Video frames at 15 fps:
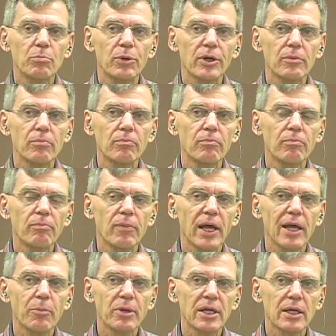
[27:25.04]
But
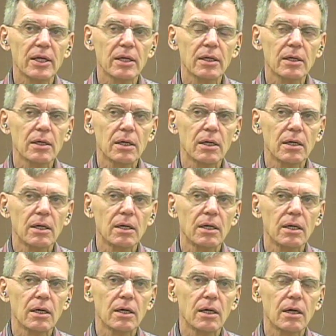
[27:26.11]
maybe
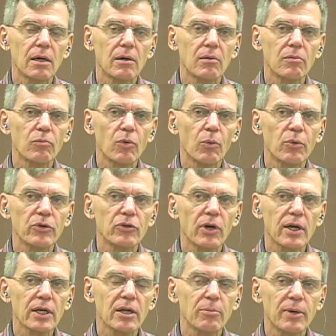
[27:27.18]
what we're
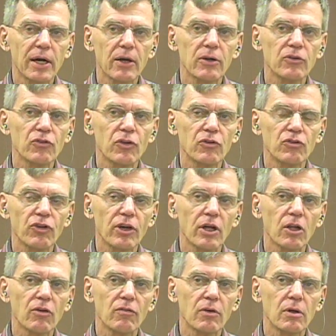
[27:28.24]
talking about is the
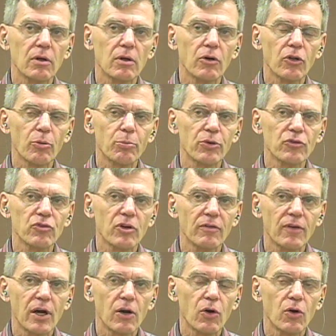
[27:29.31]
jail of, or the prison
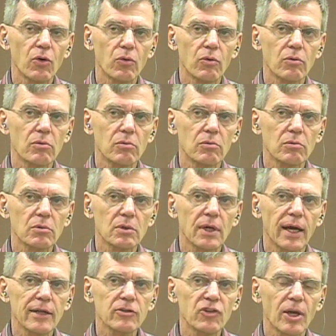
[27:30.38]
of our own
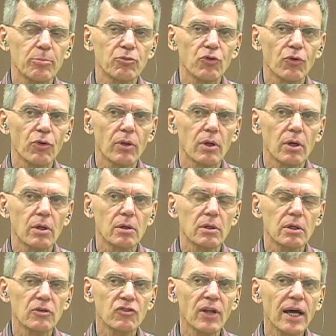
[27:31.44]
concepts, or
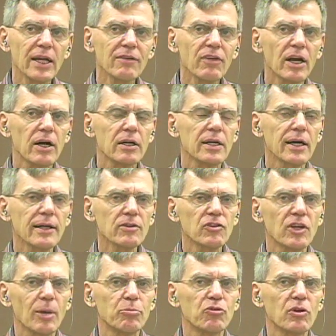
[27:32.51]
it's not even our
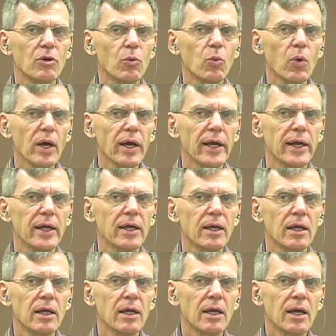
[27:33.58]
concepts in a way.
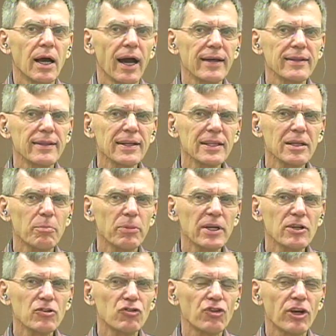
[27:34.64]
I think the
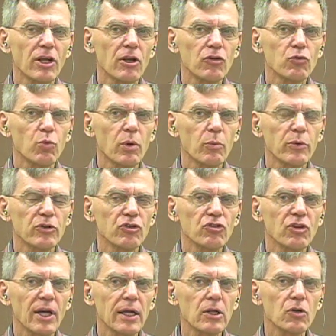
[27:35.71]
biggest jail is when we're
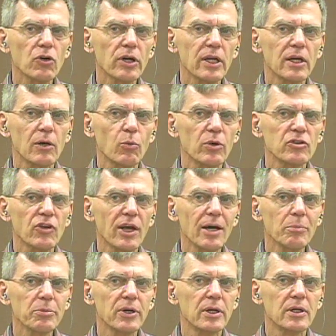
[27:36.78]
just not looking at what's
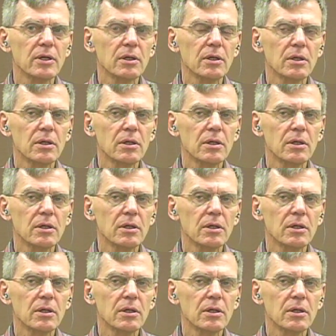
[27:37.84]
happening.